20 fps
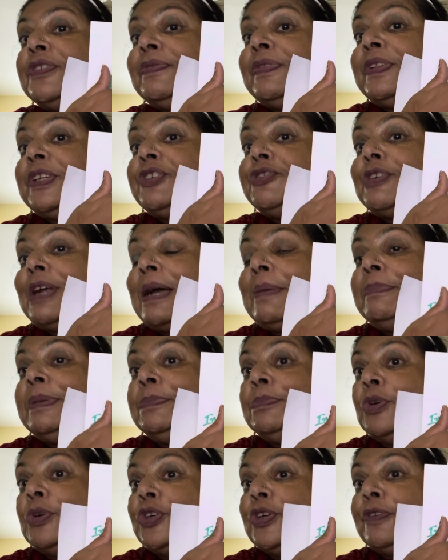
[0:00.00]
of the tribal
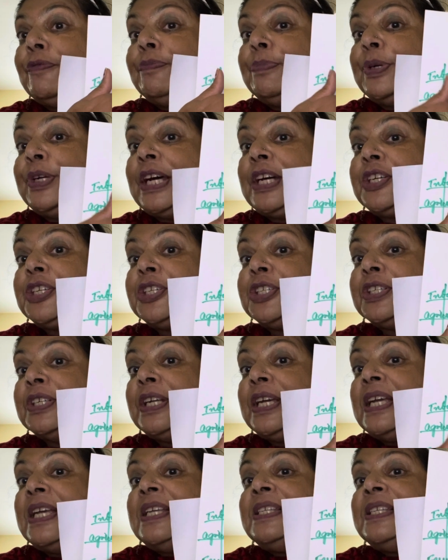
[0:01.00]
mode of production.